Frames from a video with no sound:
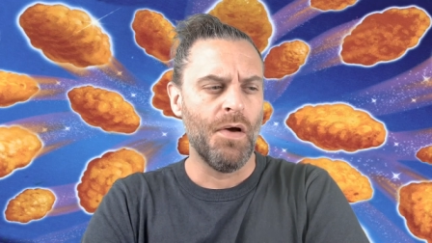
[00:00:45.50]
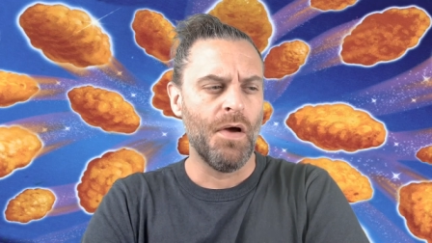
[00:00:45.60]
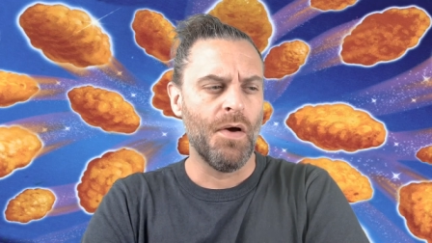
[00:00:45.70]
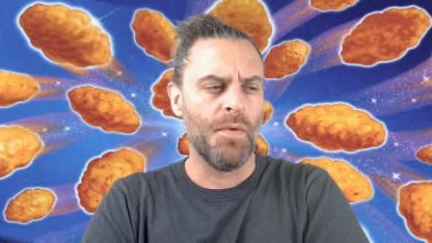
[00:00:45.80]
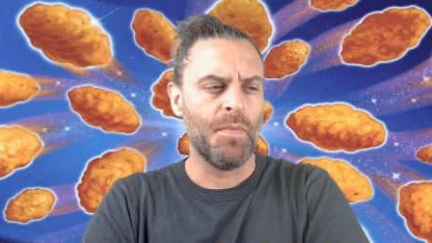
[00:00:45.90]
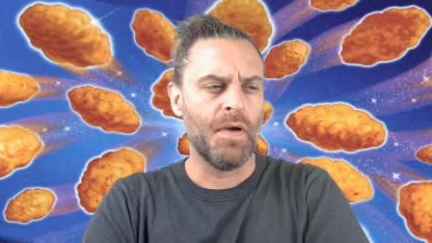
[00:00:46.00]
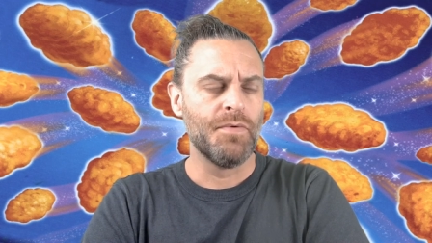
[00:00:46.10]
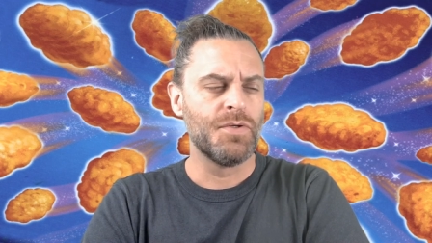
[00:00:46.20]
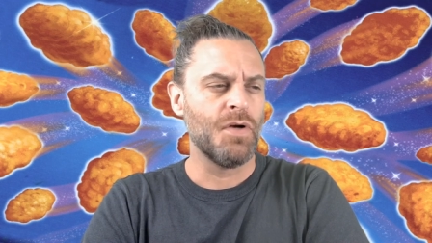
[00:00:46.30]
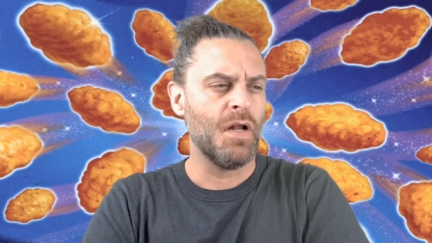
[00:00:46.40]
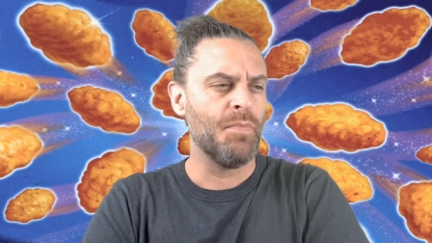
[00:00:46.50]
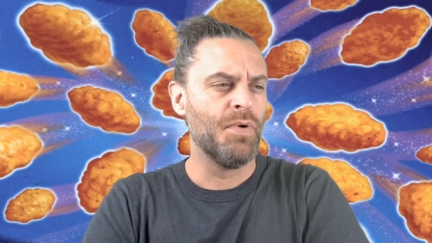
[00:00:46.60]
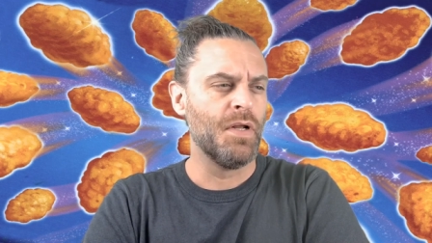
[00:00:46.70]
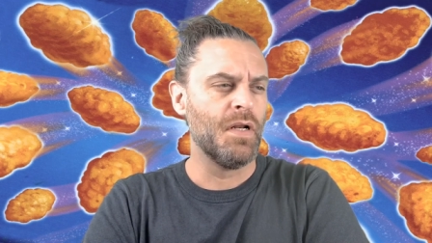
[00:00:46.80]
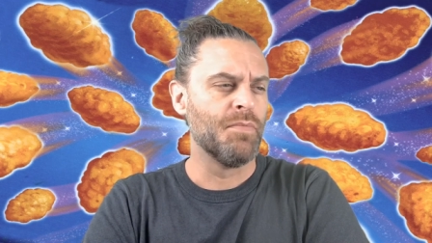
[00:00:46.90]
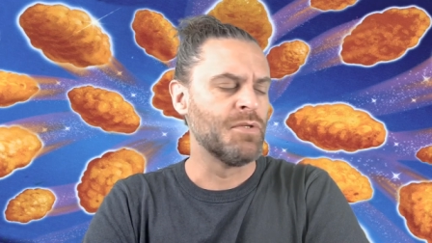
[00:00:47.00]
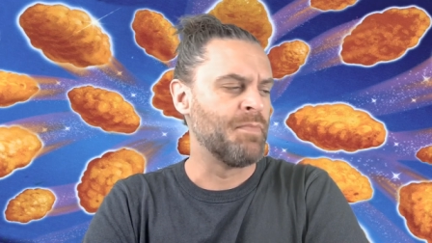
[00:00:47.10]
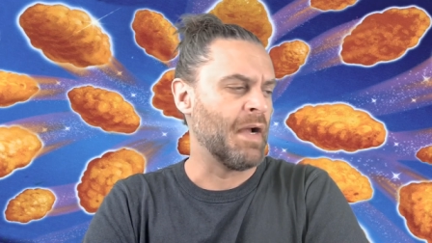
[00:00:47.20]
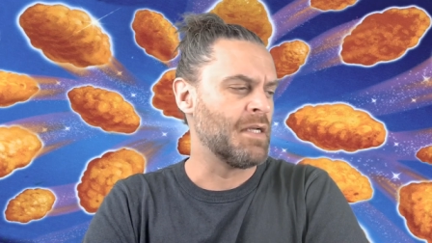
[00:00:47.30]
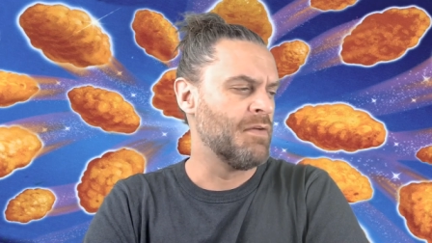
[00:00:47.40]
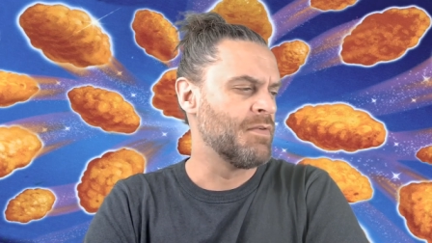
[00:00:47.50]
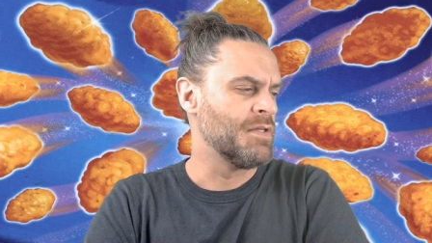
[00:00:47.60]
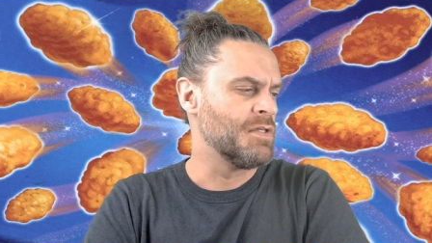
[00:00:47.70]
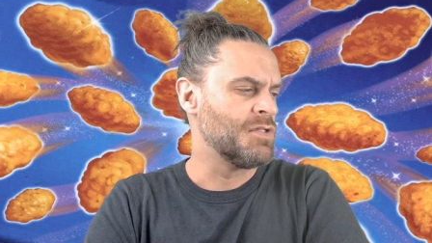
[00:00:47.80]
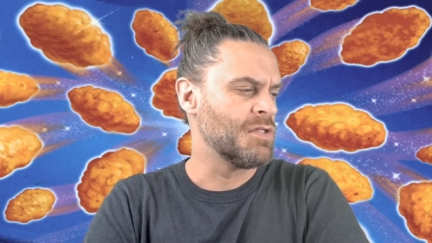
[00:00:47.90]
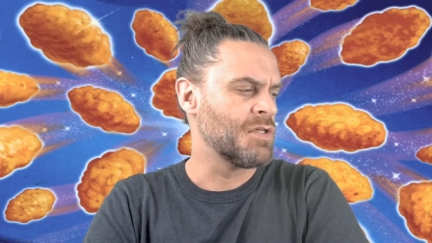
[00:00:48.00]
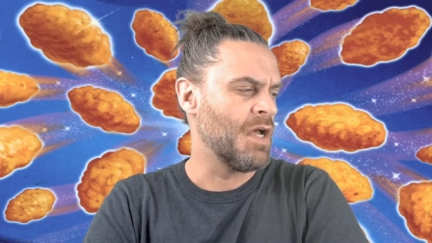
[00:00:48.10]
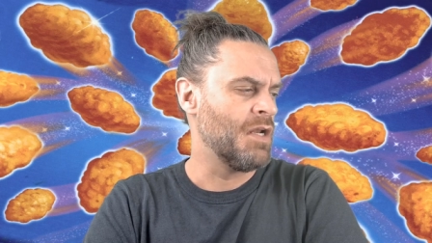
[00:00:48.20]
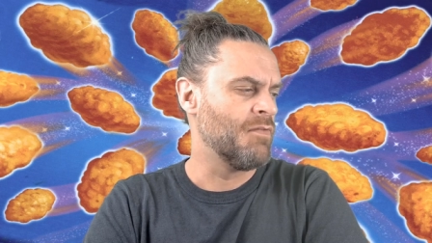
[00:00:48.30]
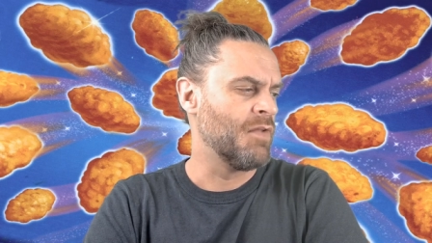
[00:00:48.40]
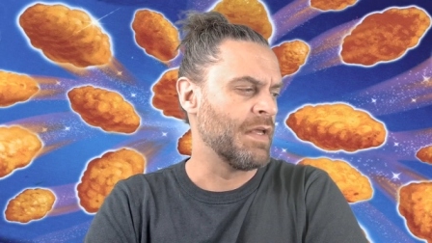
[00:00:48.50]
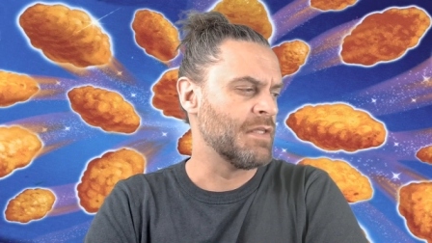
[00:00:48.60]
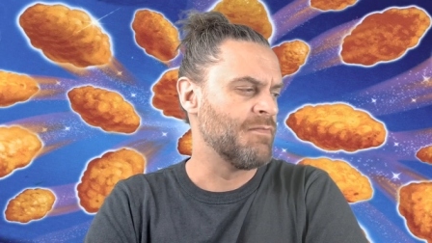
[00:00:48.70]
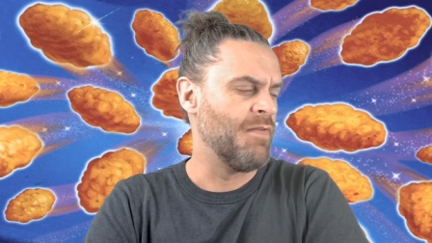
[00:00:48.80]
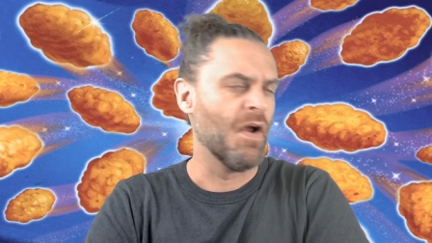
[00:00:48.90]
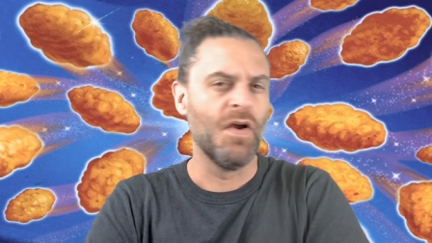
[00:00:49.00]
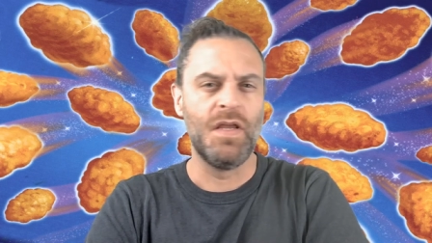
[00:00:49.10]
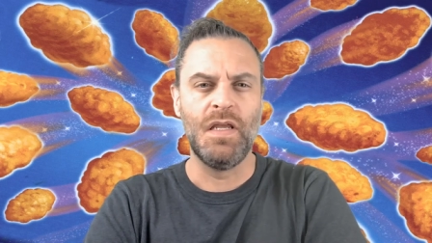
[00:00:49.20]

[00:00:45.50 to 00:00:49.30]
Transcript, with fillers: um, I was trying to put it into perspective because it's just kind of like it's very